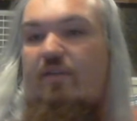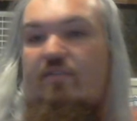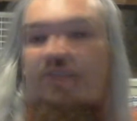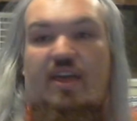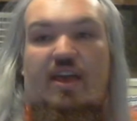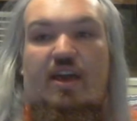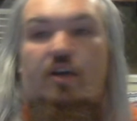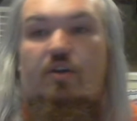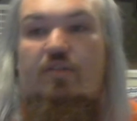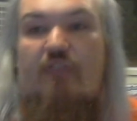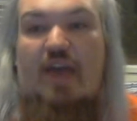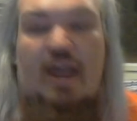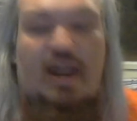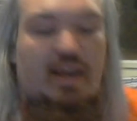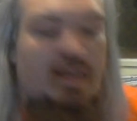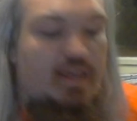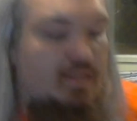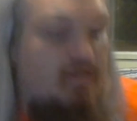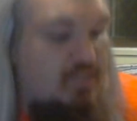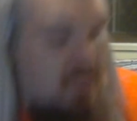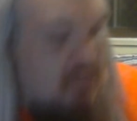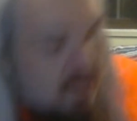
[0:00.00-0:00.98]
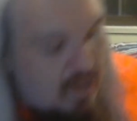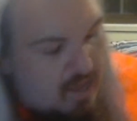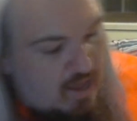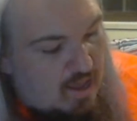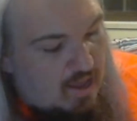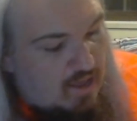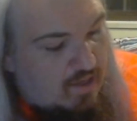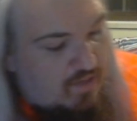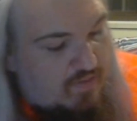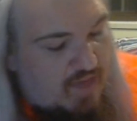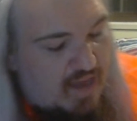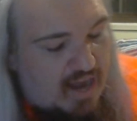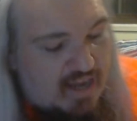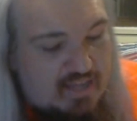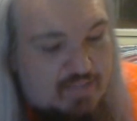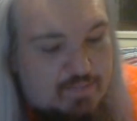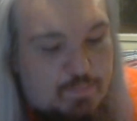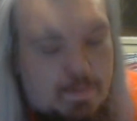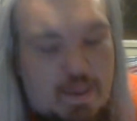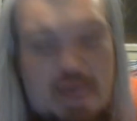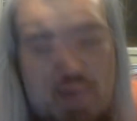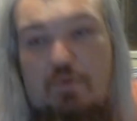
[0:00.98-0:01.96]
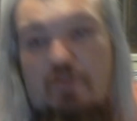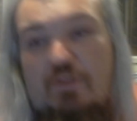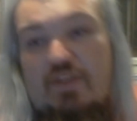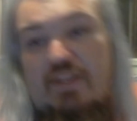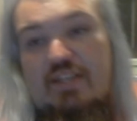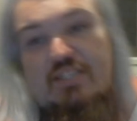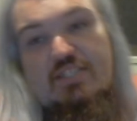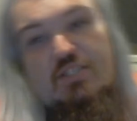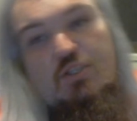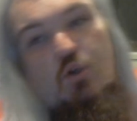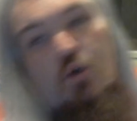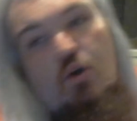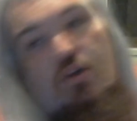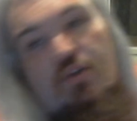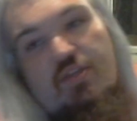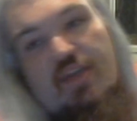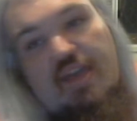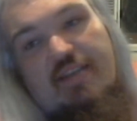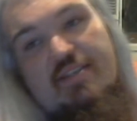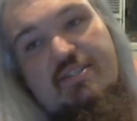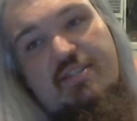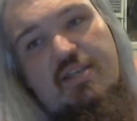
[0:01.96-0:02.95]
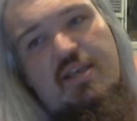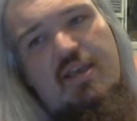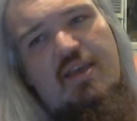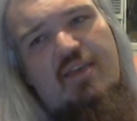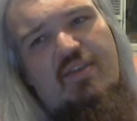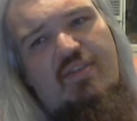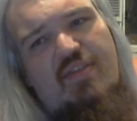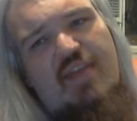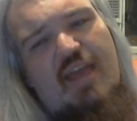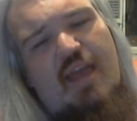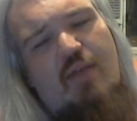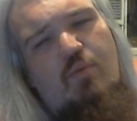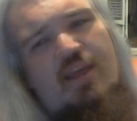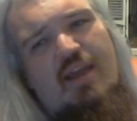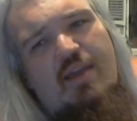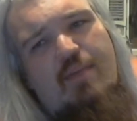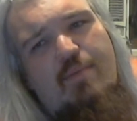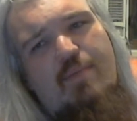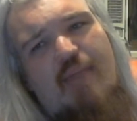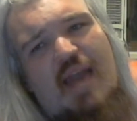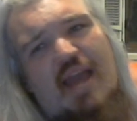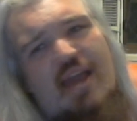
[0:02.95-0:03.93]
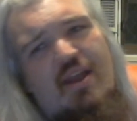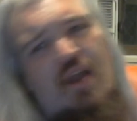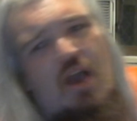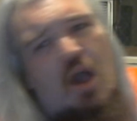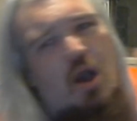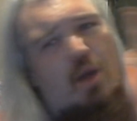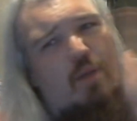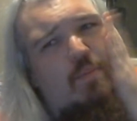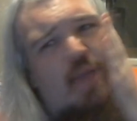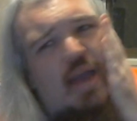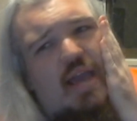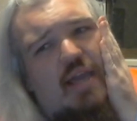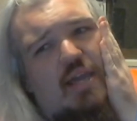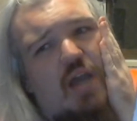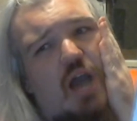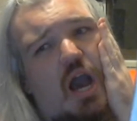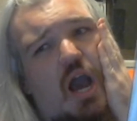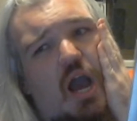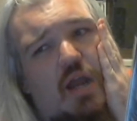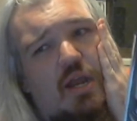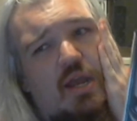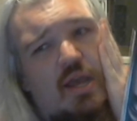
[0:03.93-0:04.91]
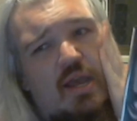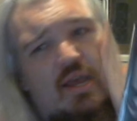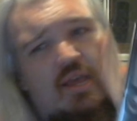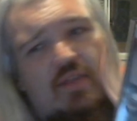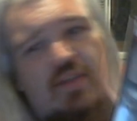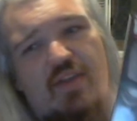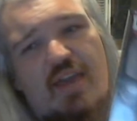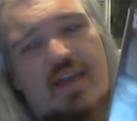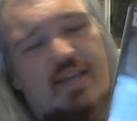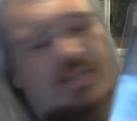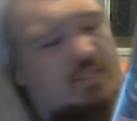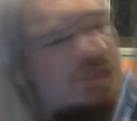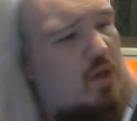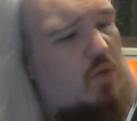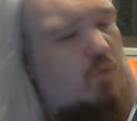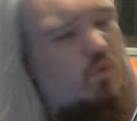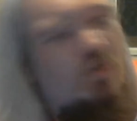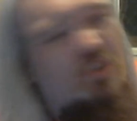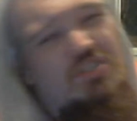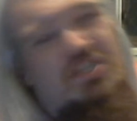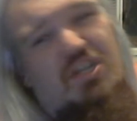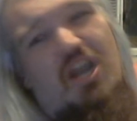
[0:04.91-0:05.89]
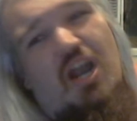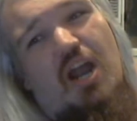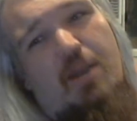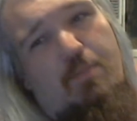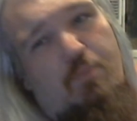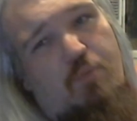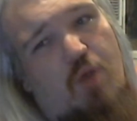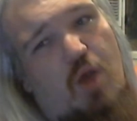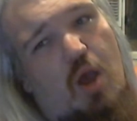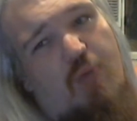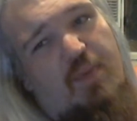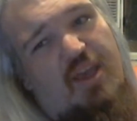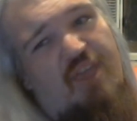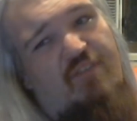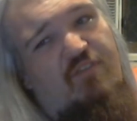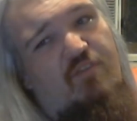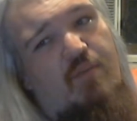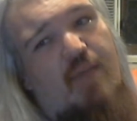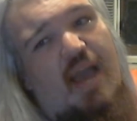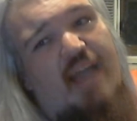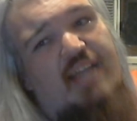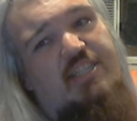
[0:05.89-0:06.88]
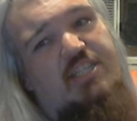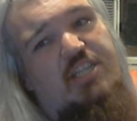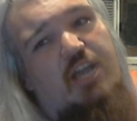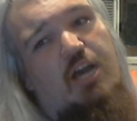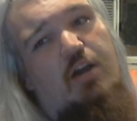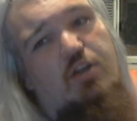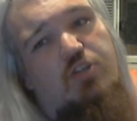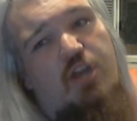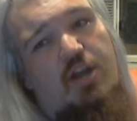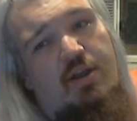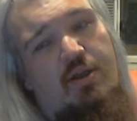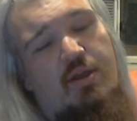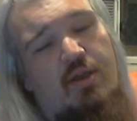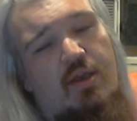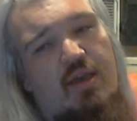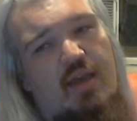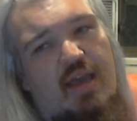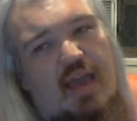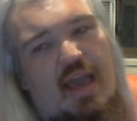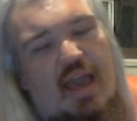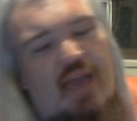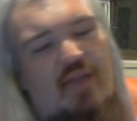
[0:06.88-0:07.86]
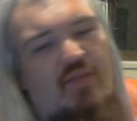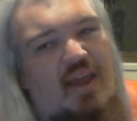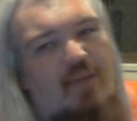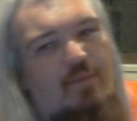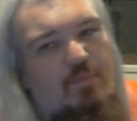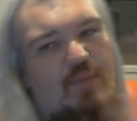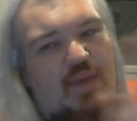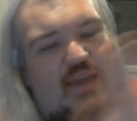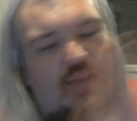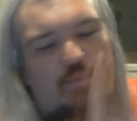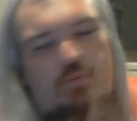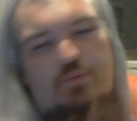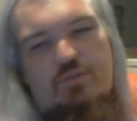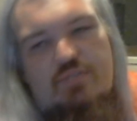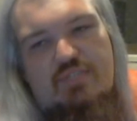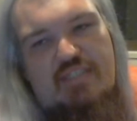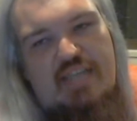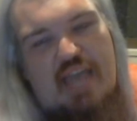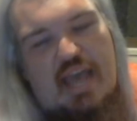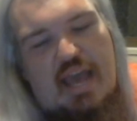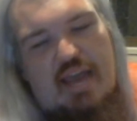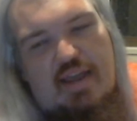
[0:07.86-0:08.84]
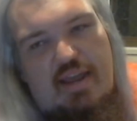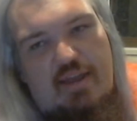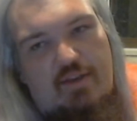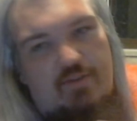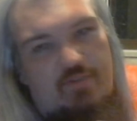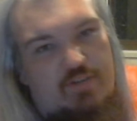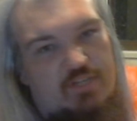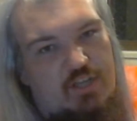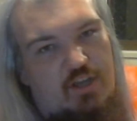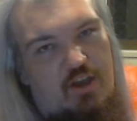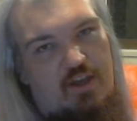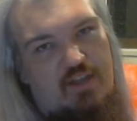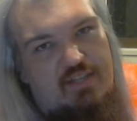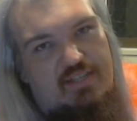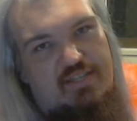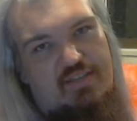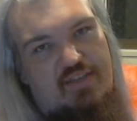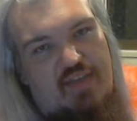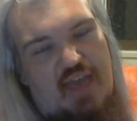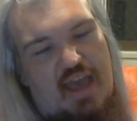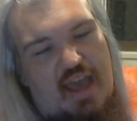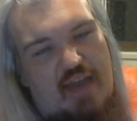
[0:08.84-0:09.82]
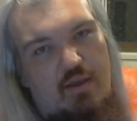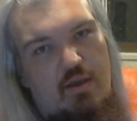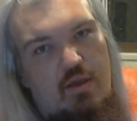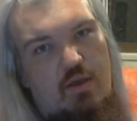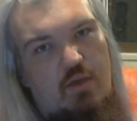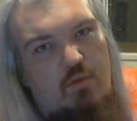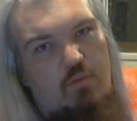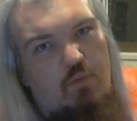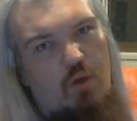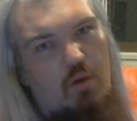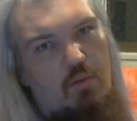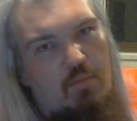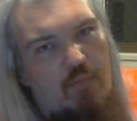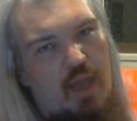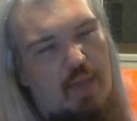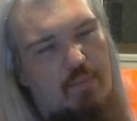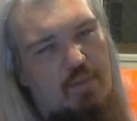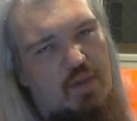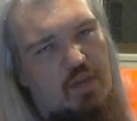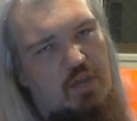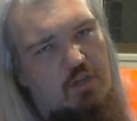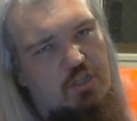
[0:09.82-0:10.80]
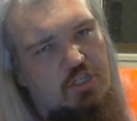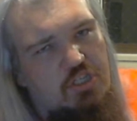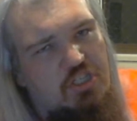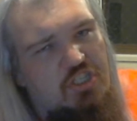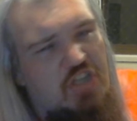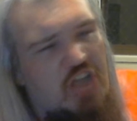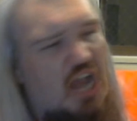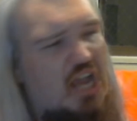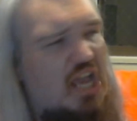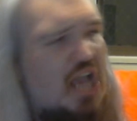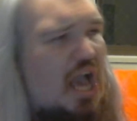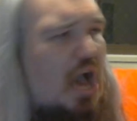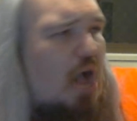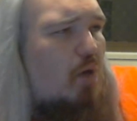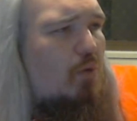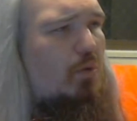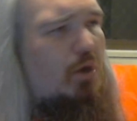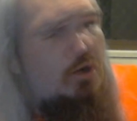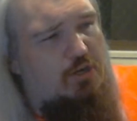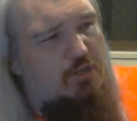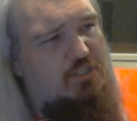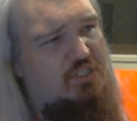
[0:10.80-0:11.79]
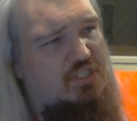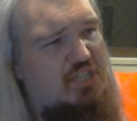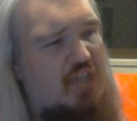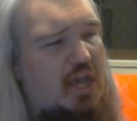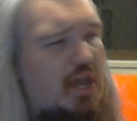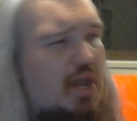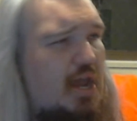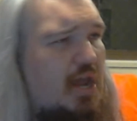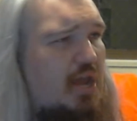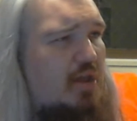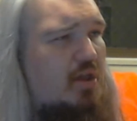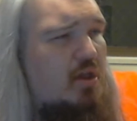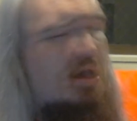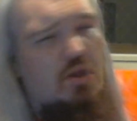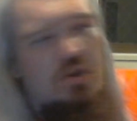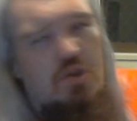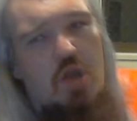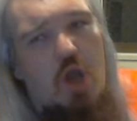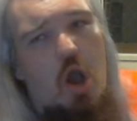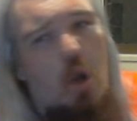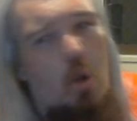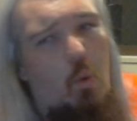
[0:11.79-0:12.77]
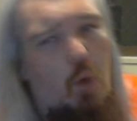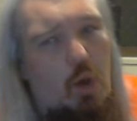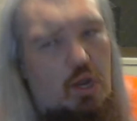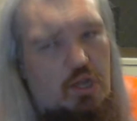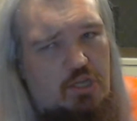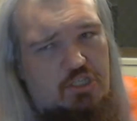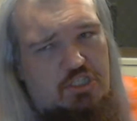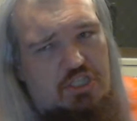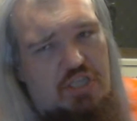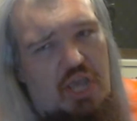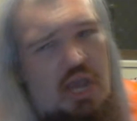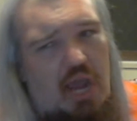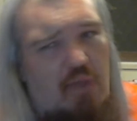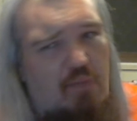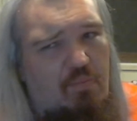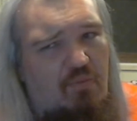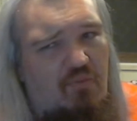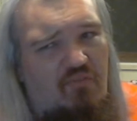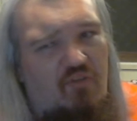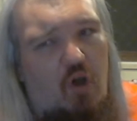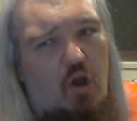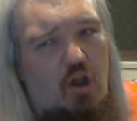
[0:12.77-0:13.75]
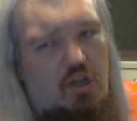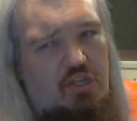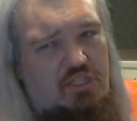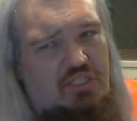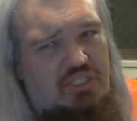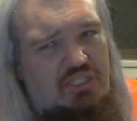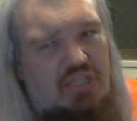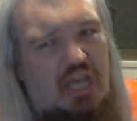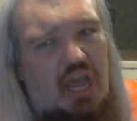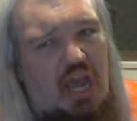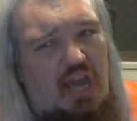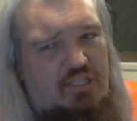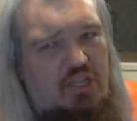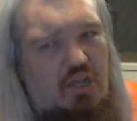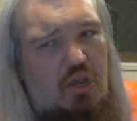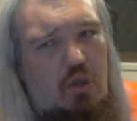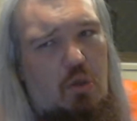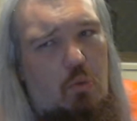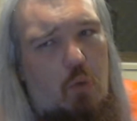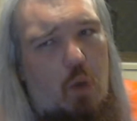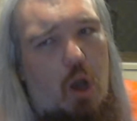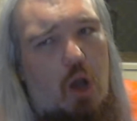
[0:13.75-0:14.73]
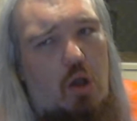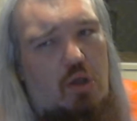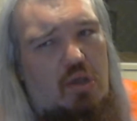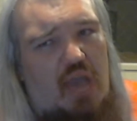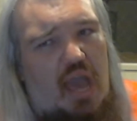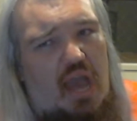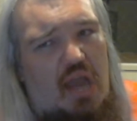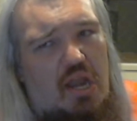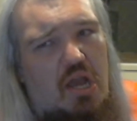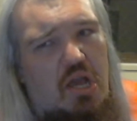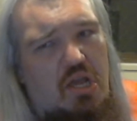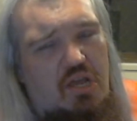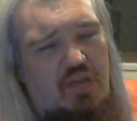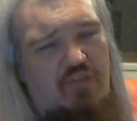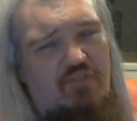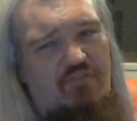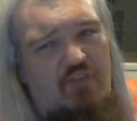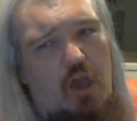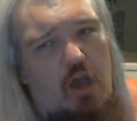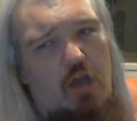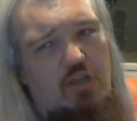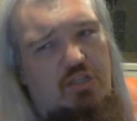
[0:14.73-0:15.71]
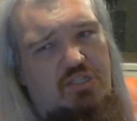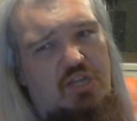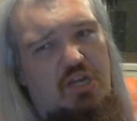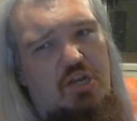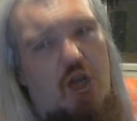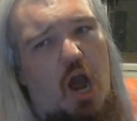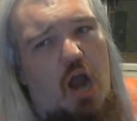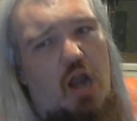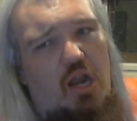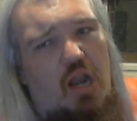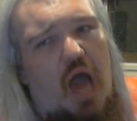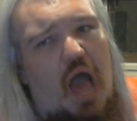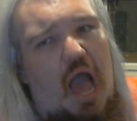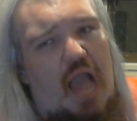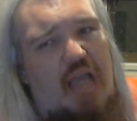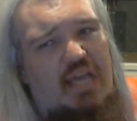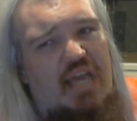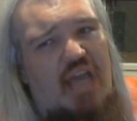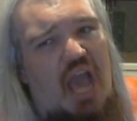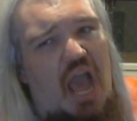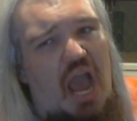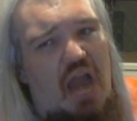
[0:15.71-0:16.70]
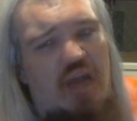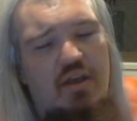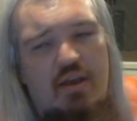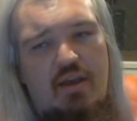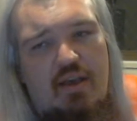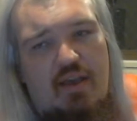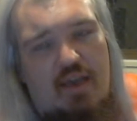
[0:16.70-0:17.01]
the hell that is. That is, people that saw this then went and complained, oh my god, this was not appropriate for my children. And then people said, in return to that, well, maybe you should check out what you're seeing, know what you're seeing before you see it so you won't get confused and not like it.